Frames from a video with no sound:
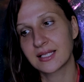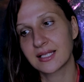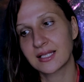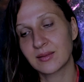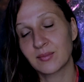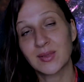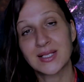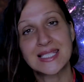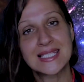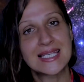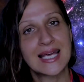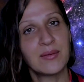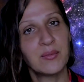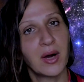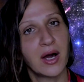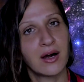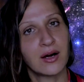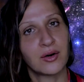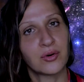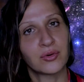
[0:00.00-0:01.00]
But
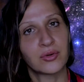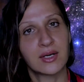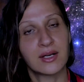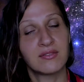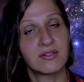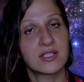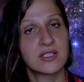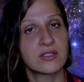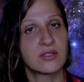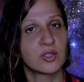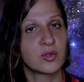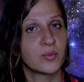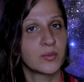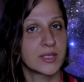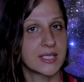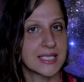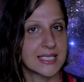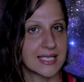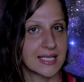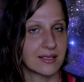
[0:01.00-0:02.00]
somehow, if it's not
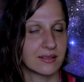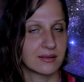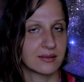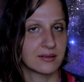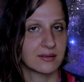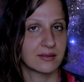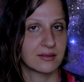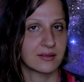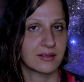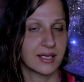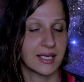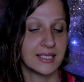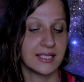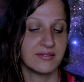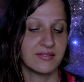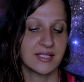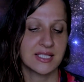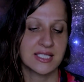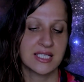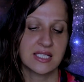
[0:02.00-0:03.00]
personal and
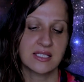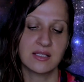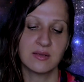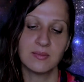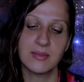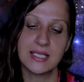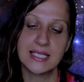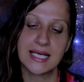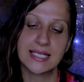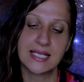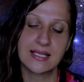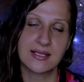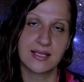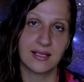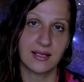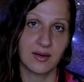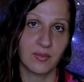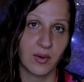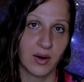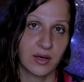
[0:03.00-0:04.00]
if it doesn't mean
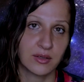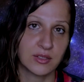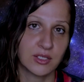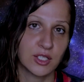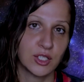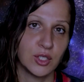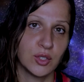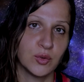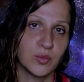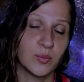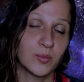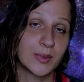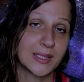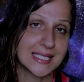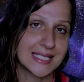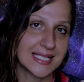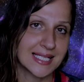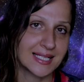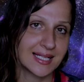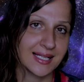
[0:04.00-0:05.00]
anything about you
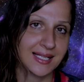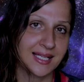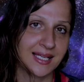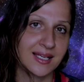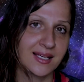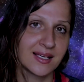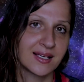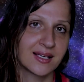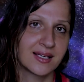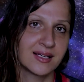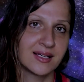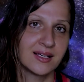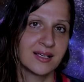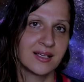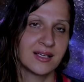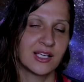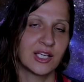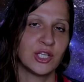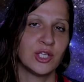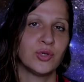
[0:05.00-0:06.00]
personally,
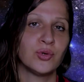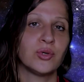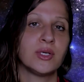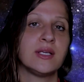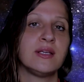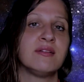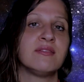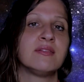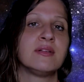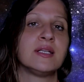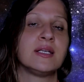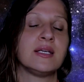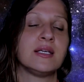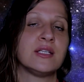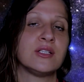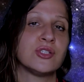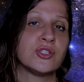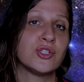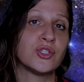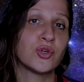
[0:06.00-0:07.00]
you even
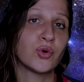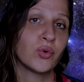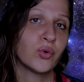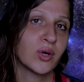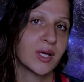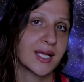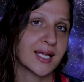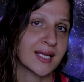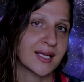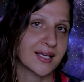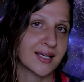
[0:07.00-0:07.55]
enjoy